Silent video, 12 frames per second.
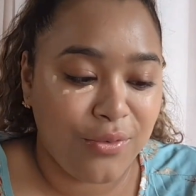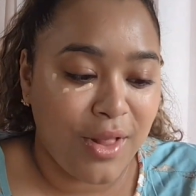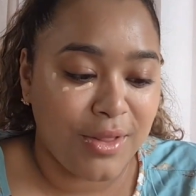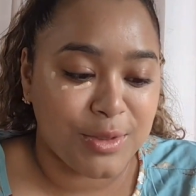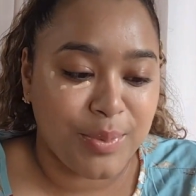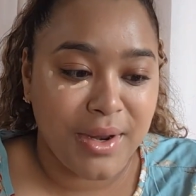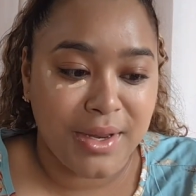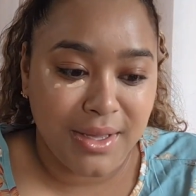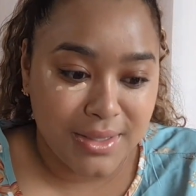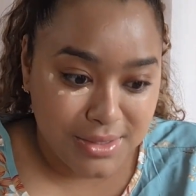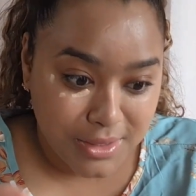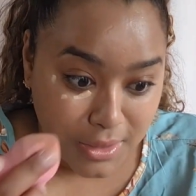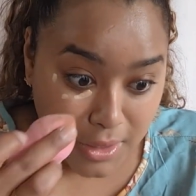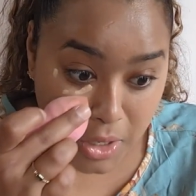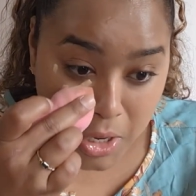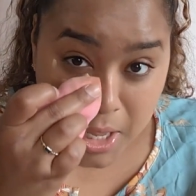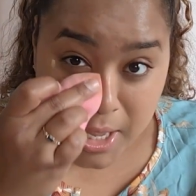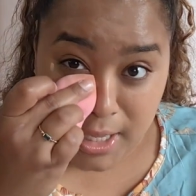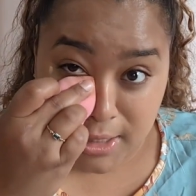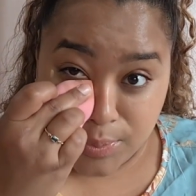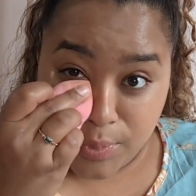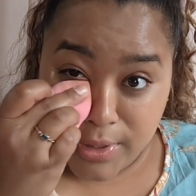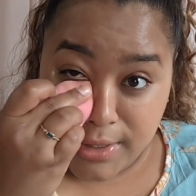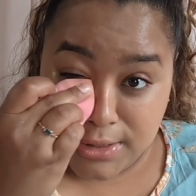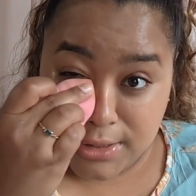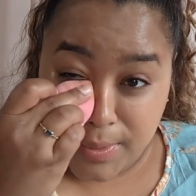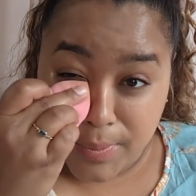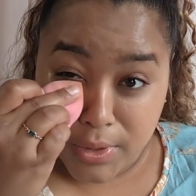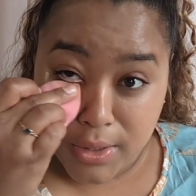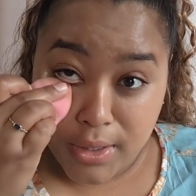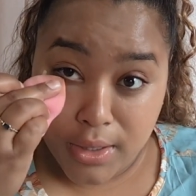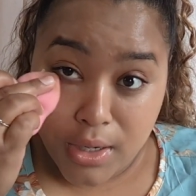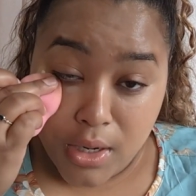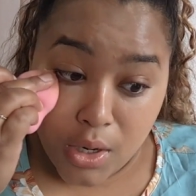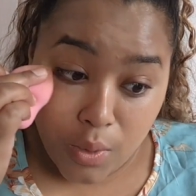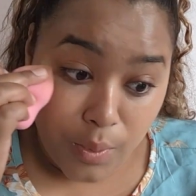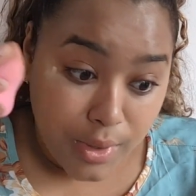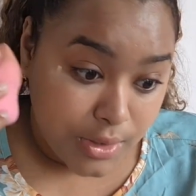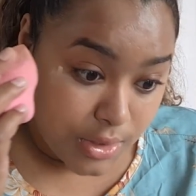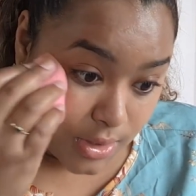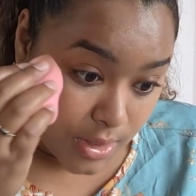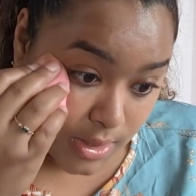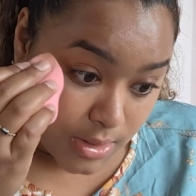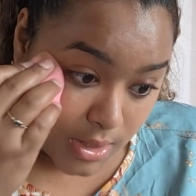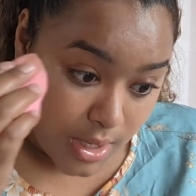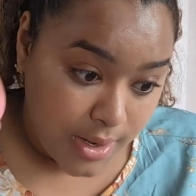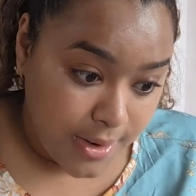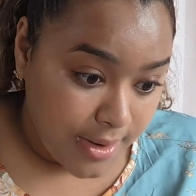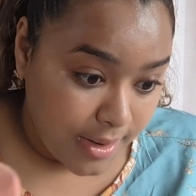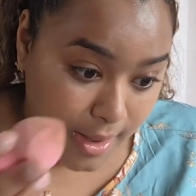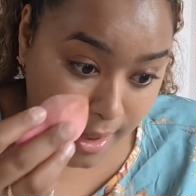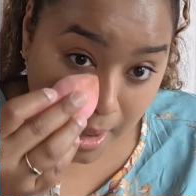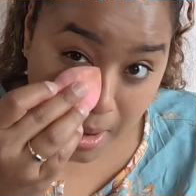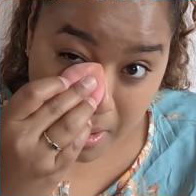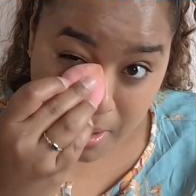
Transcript: Flawless Brightening Concealer is pretty similar, where it's just, yeah,